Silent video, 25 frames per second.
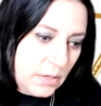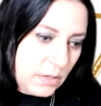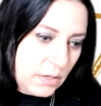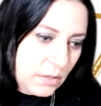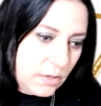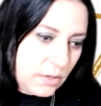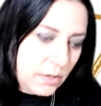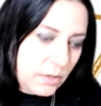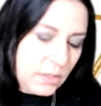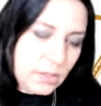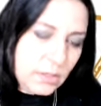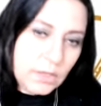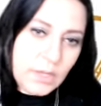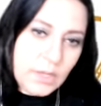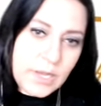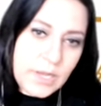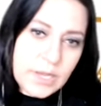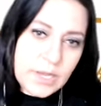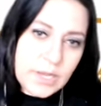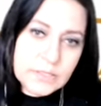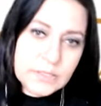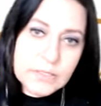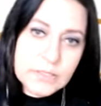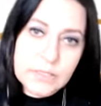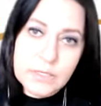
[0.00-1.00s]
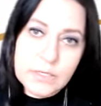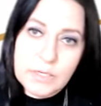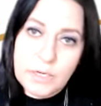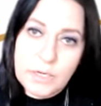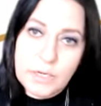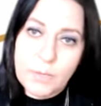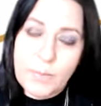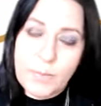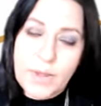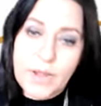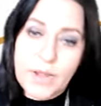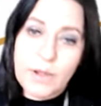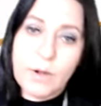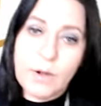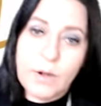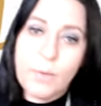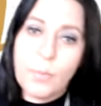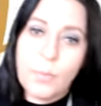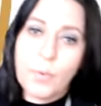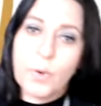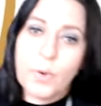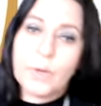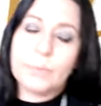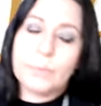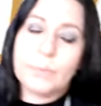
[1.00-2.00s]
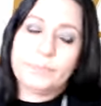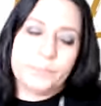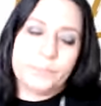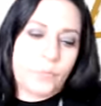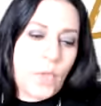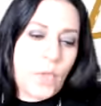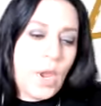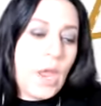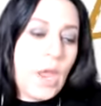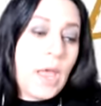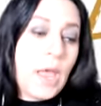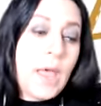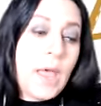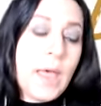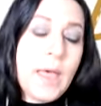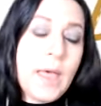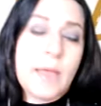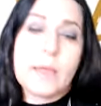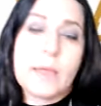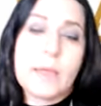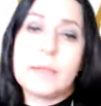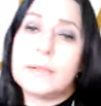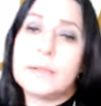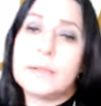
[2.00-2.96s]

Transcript: could land at a nearby airport. Heck.